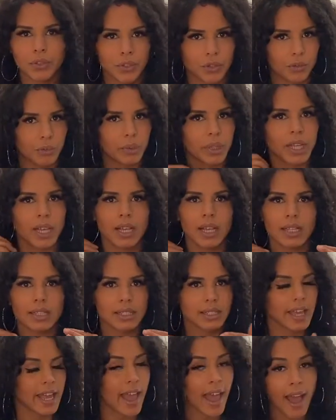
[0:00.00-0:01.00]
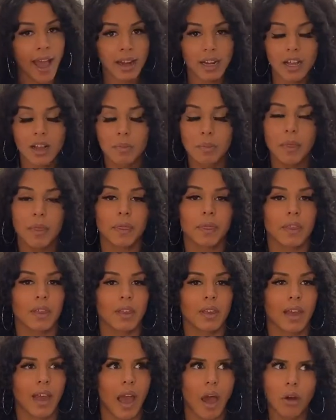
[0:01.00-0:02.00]
because they add up.
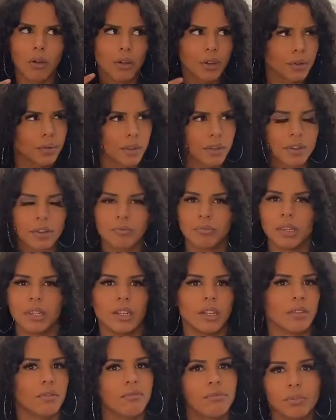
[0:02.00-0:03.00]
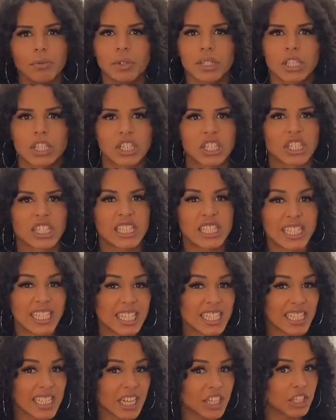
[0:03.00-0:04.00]
The algorithm in Influenster
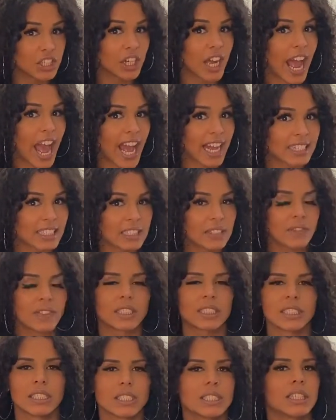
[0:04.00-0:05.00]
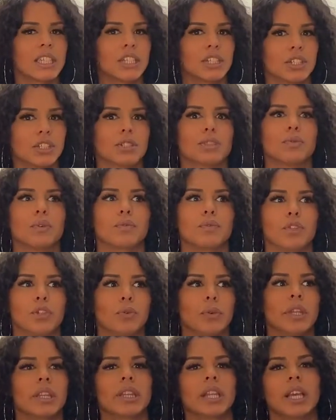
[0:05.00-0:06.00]
sees that you're active and sees that you're
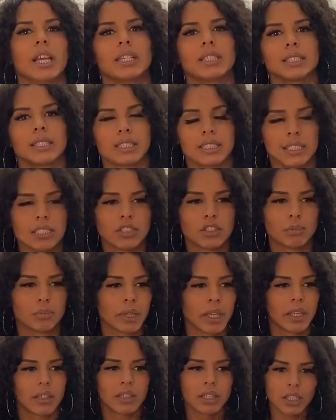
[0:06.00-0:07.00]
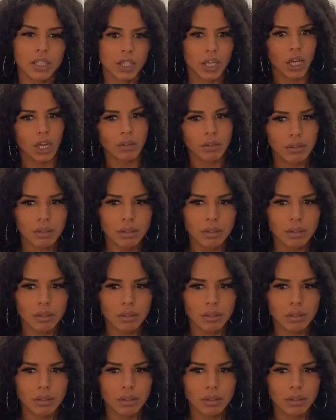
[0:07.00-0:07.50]
reviewing things and sees you're being, you know,